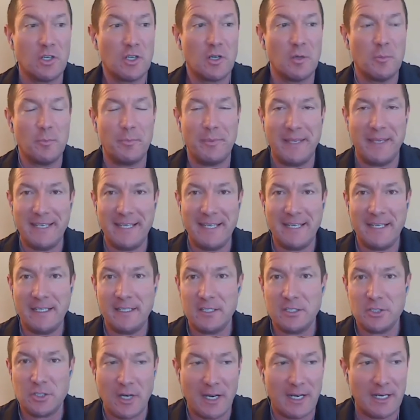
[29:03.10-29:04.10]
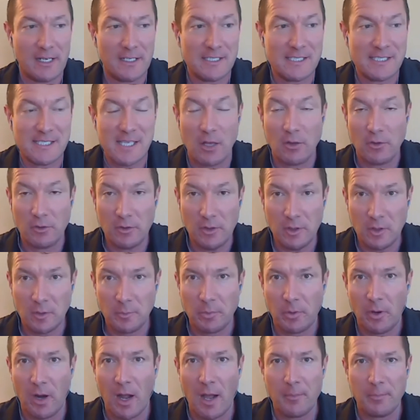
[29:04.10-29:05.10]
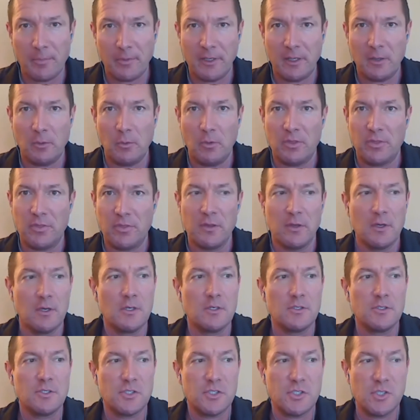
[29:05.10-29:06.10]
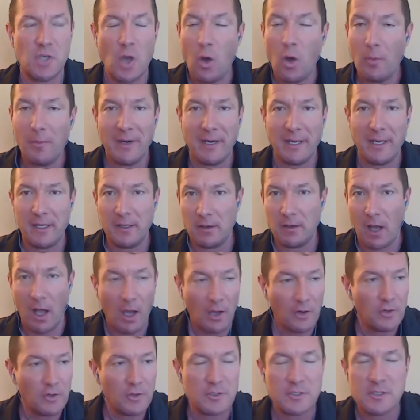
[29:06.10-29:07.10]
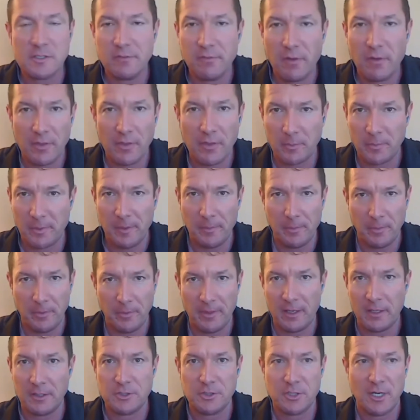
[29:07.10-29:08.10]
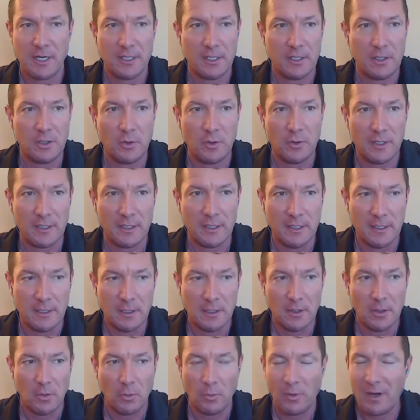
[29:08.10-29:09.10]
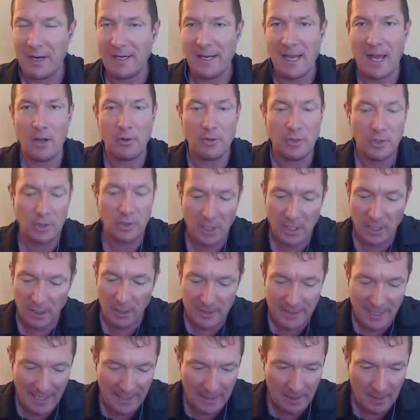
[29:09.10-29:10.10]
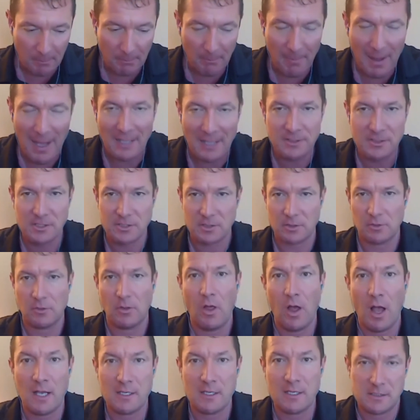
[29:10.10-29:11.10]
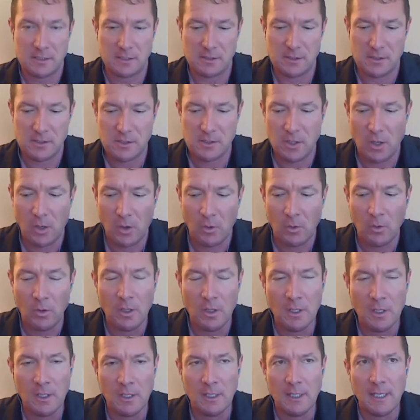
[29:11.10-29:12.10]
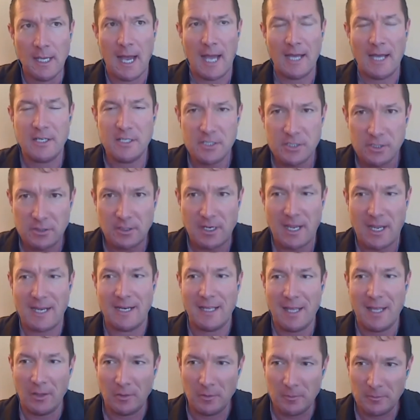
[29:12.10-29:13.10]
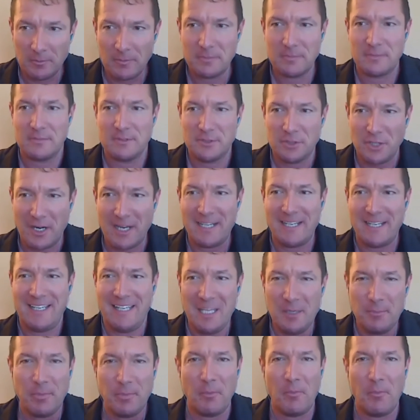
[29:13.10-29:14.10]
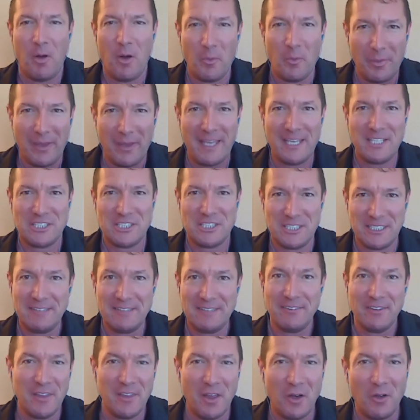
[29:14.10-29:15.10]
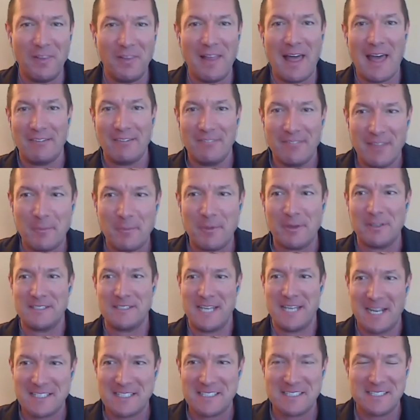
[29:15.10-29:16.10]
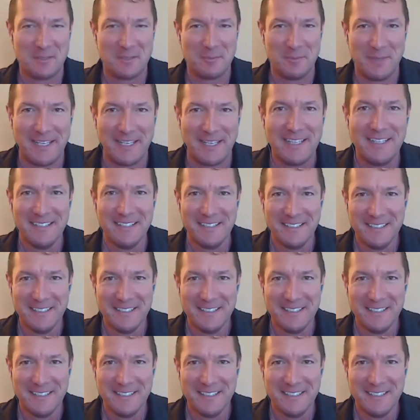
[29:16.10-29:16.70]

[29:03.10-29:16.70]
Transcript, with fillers: competing to try to sell your property with so many hundreds of other people that are trying to do it right now. You're going to take monster losses. So I just kind of try to keep them all patient, even though a lot of them are texting me,